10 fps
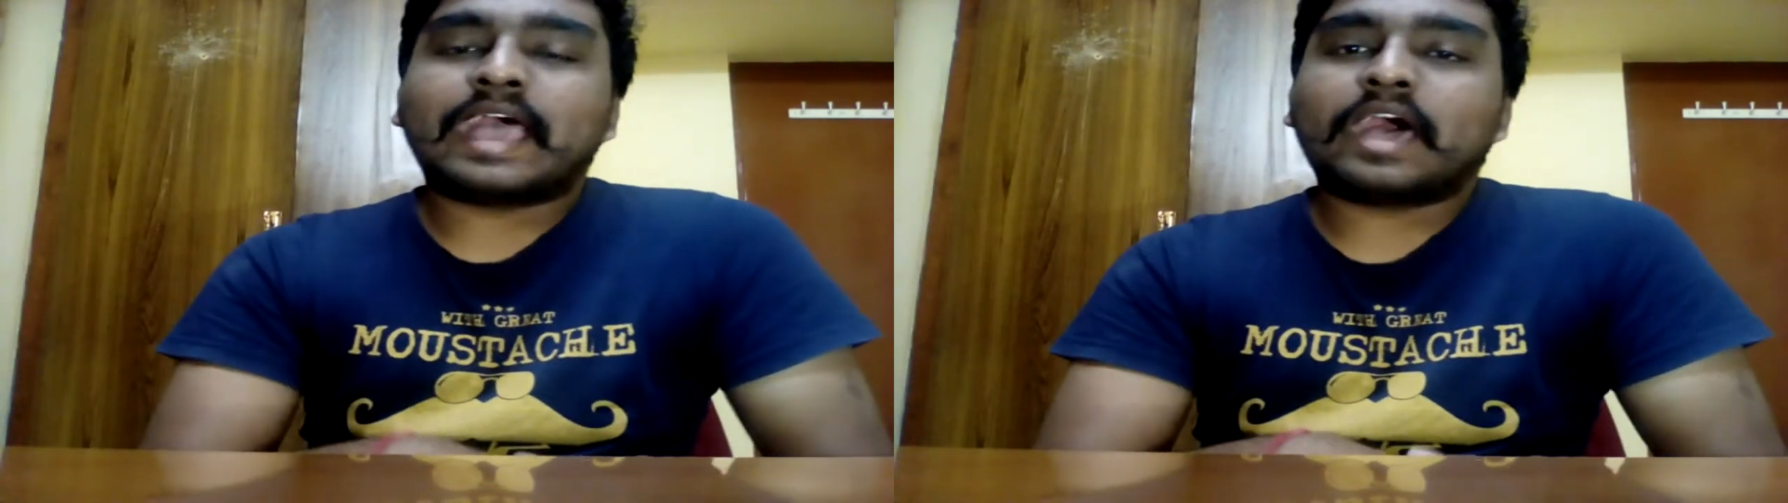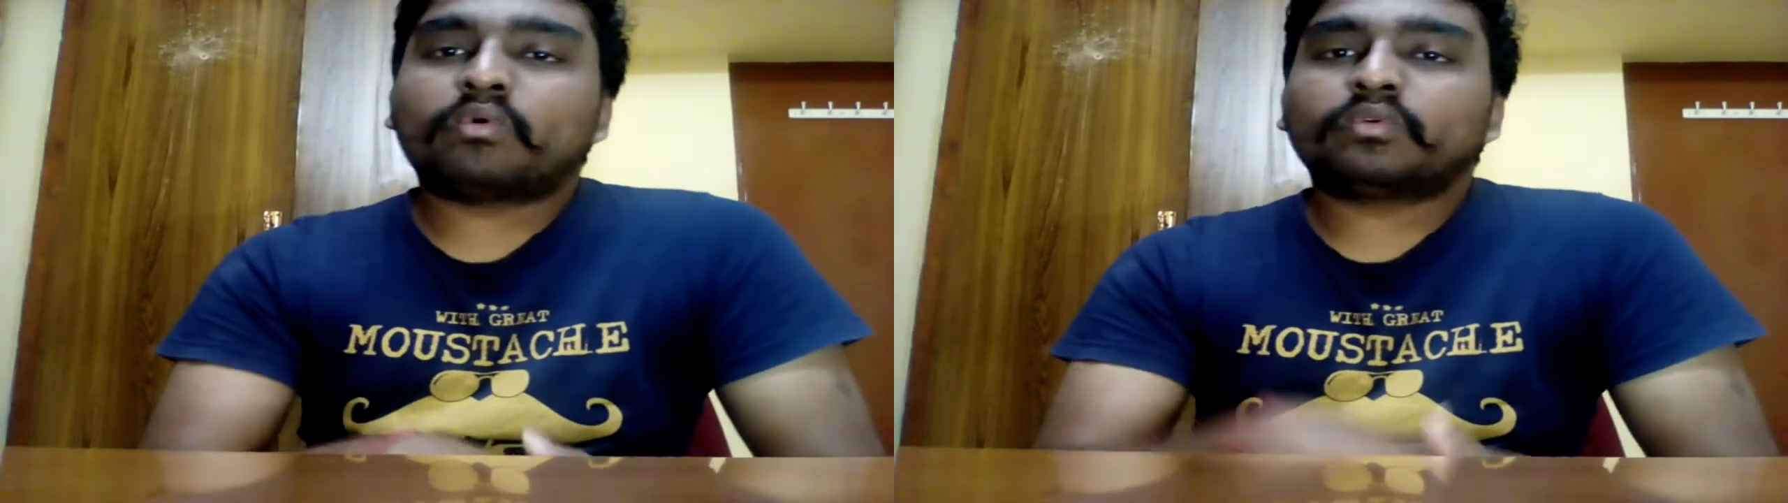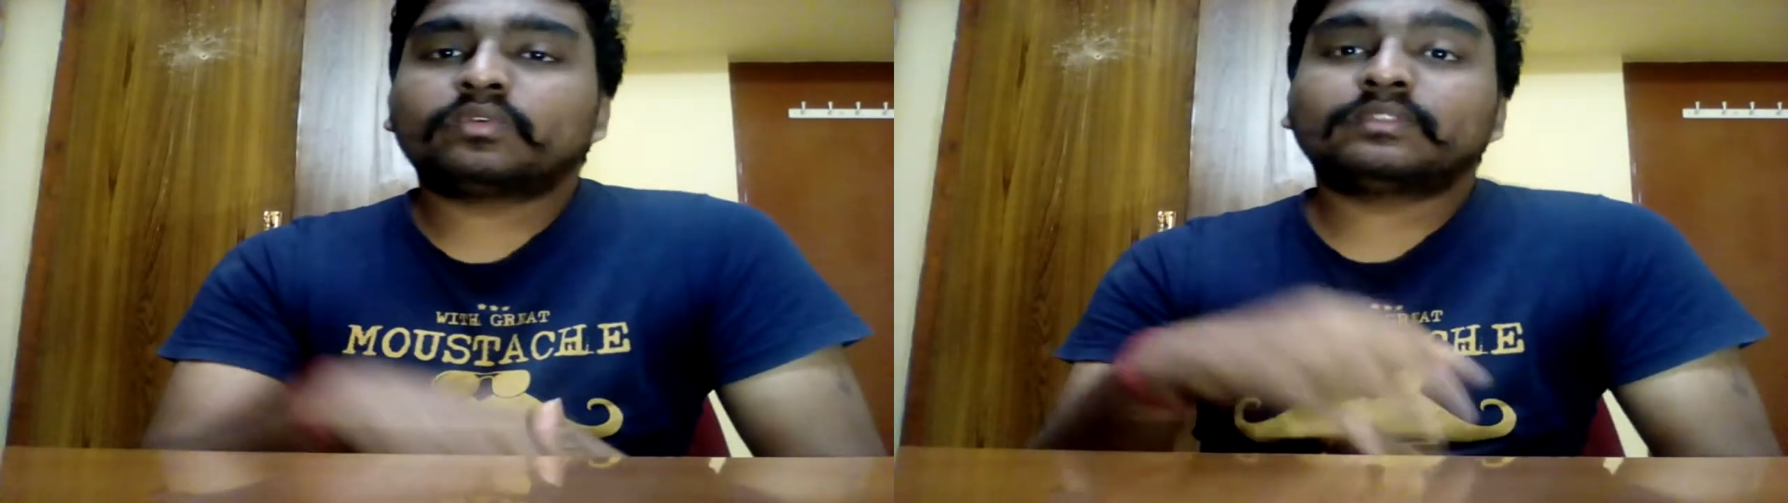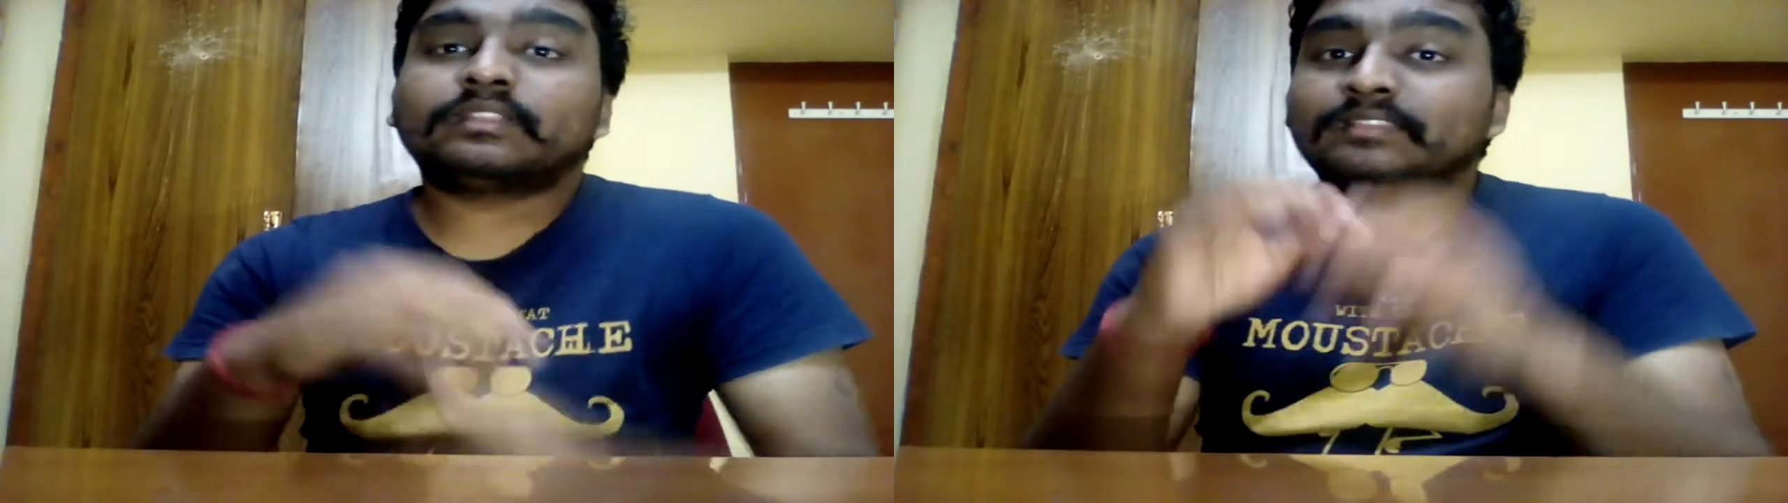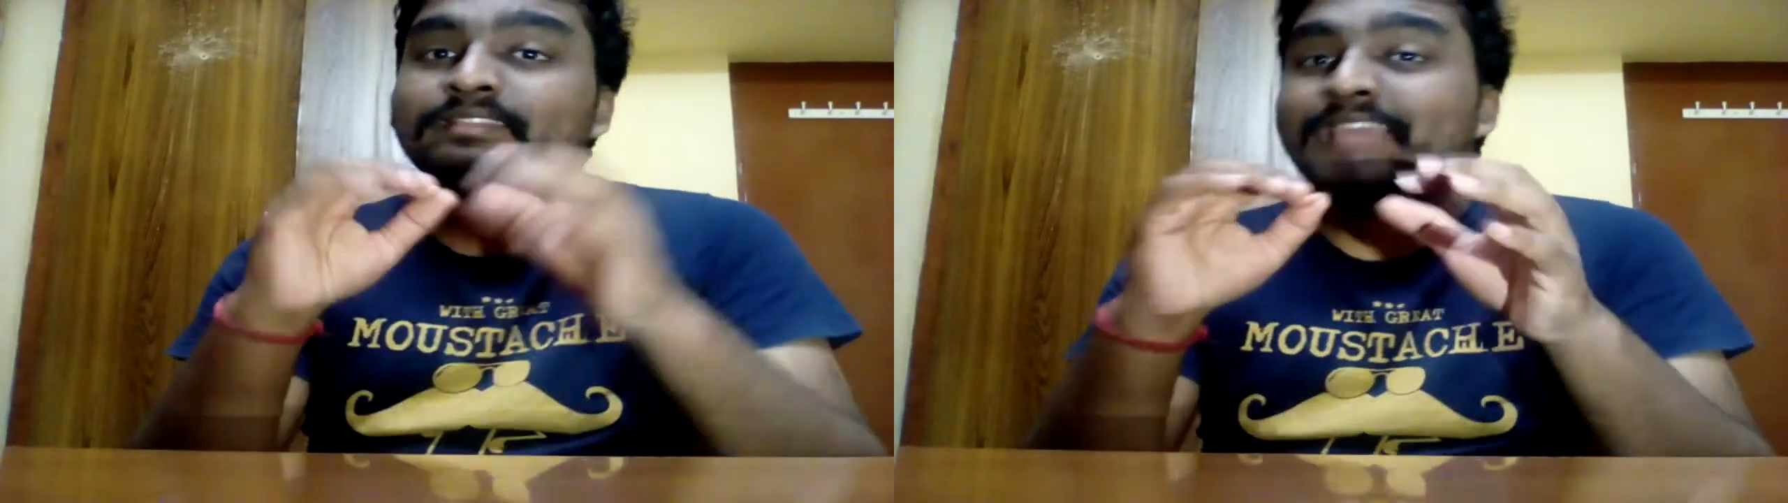now
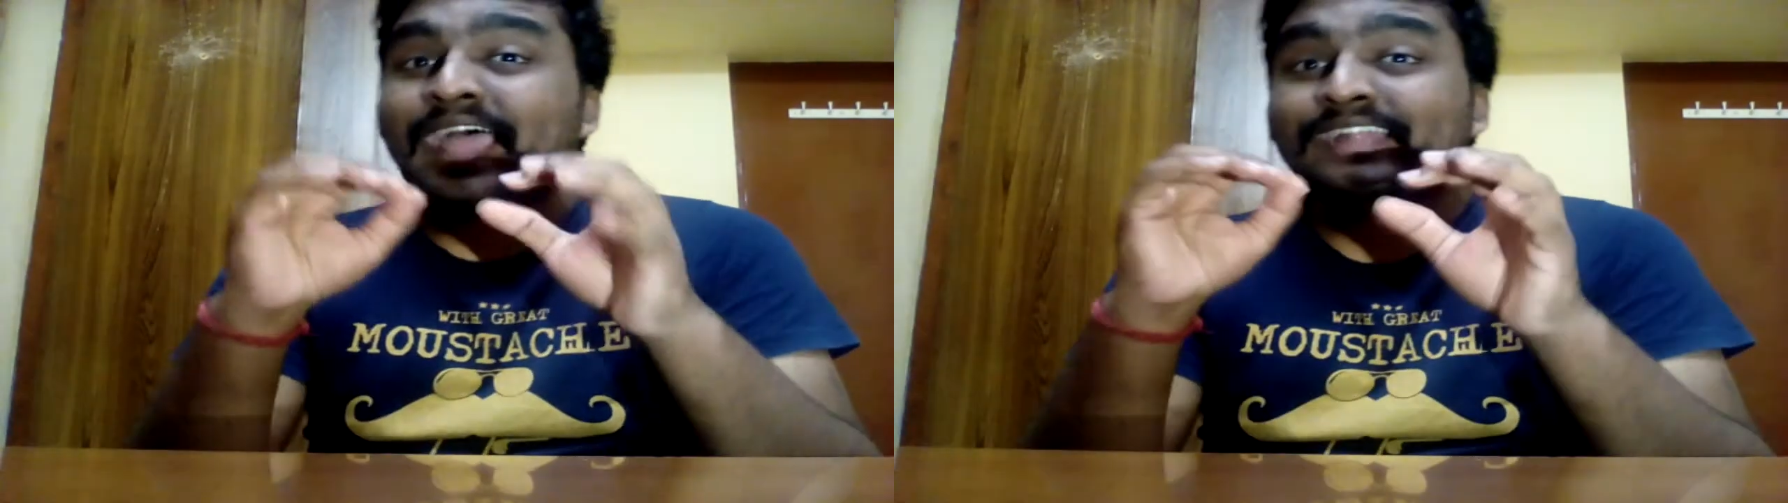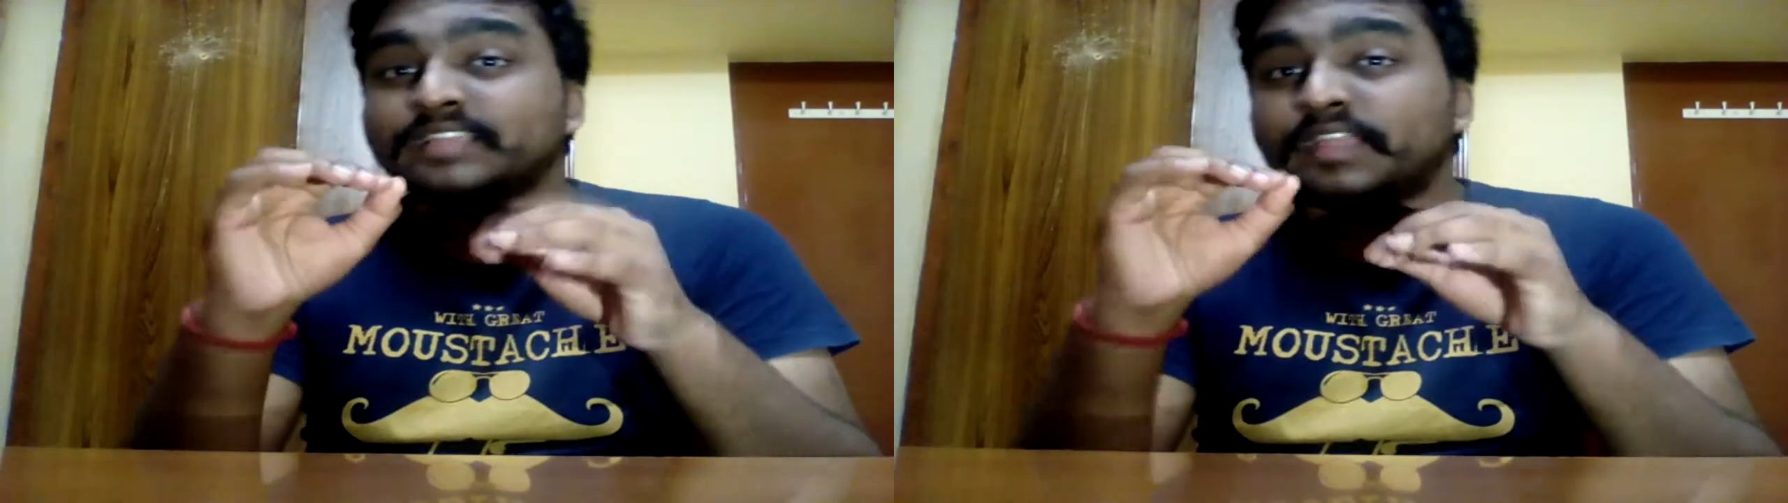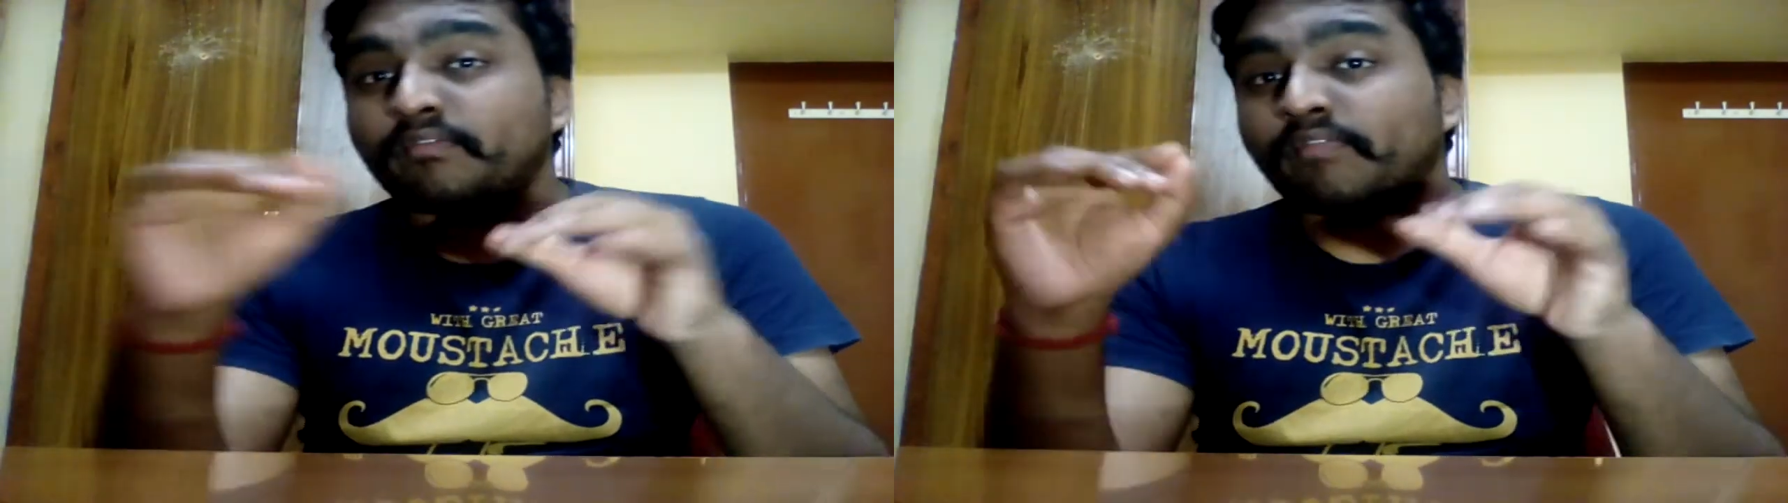that's kind